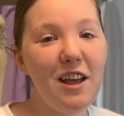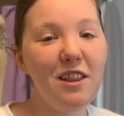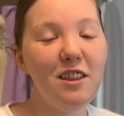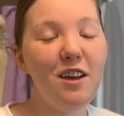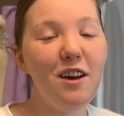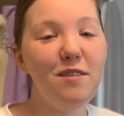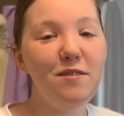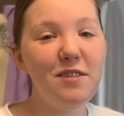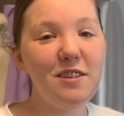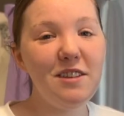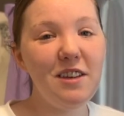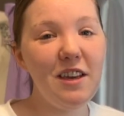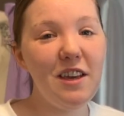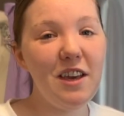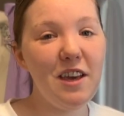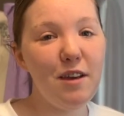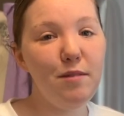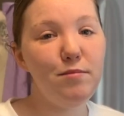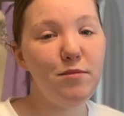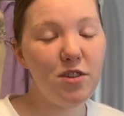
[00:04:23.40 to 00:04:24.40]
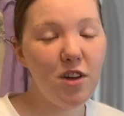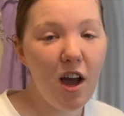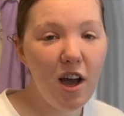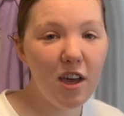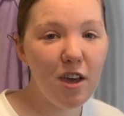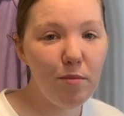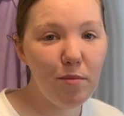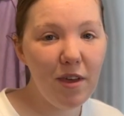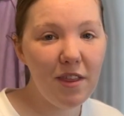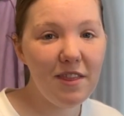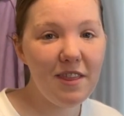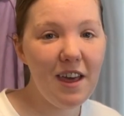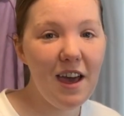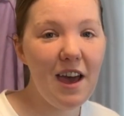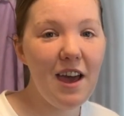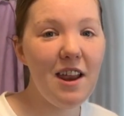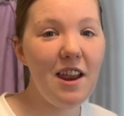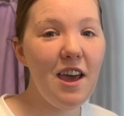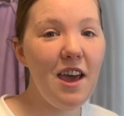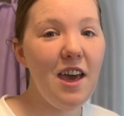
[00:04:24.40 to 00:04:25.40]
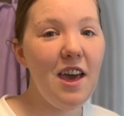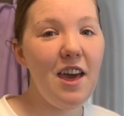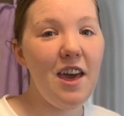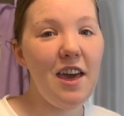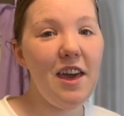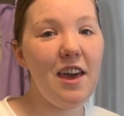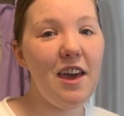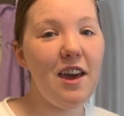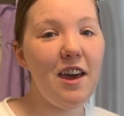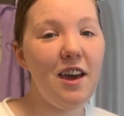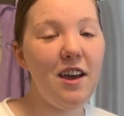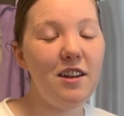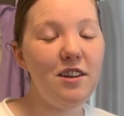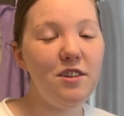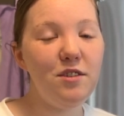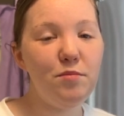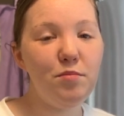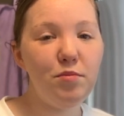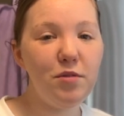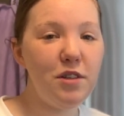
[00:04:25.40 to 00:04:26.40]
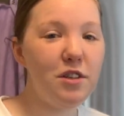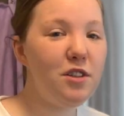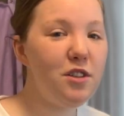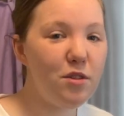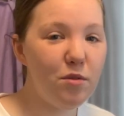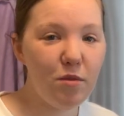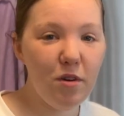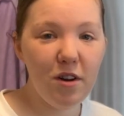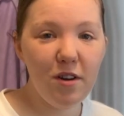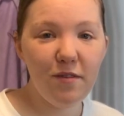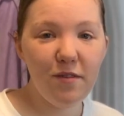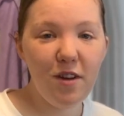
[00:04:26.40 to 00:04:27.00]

love seeing him document that and preach the word of